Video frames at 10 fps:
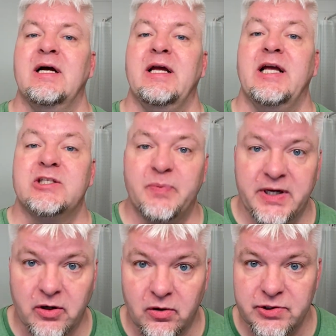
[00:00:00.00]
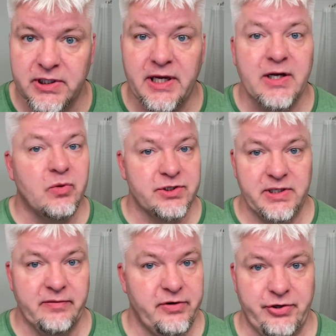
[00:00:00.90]
it's because it was
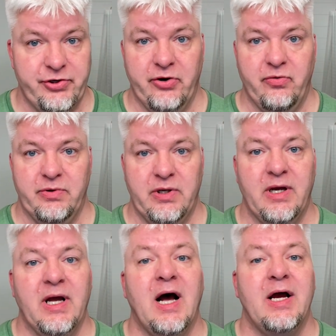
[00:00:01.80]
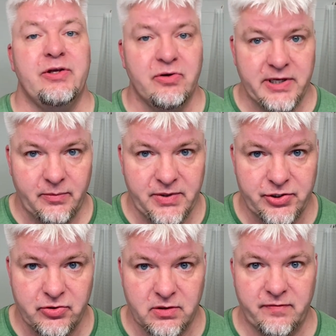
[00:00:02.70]
never shown you can be
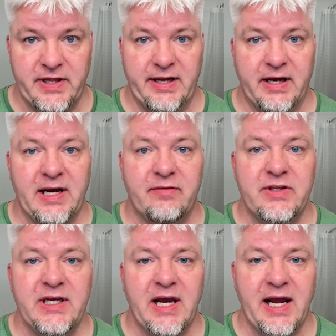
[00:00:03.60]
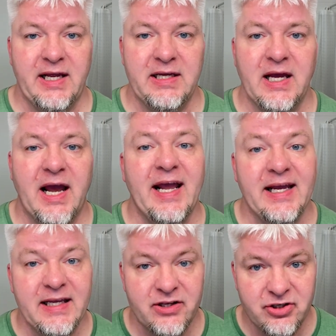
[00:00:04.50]
sure of that. I have the
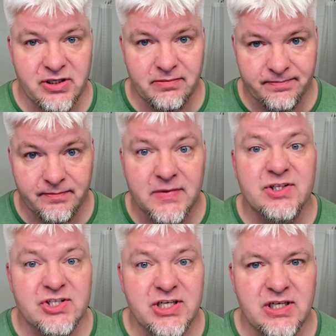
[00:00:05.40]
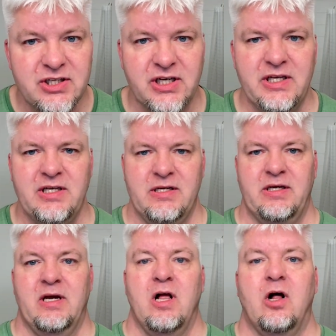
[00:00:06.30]
AACD,
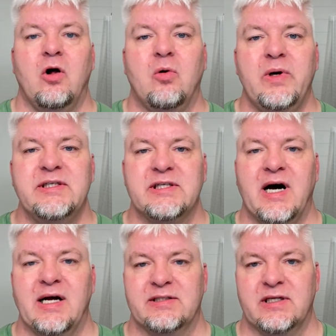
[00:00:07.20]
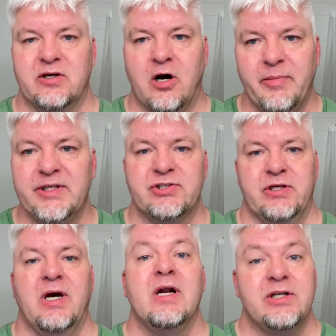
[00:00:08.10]
always answer comments
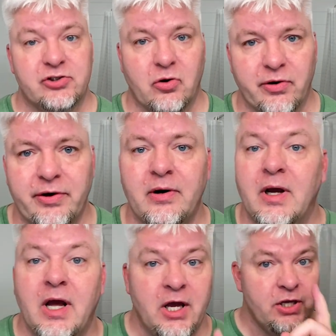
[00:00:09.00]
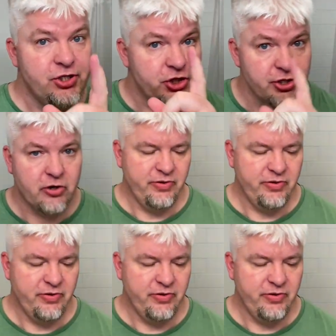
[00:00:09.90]
disorder. You know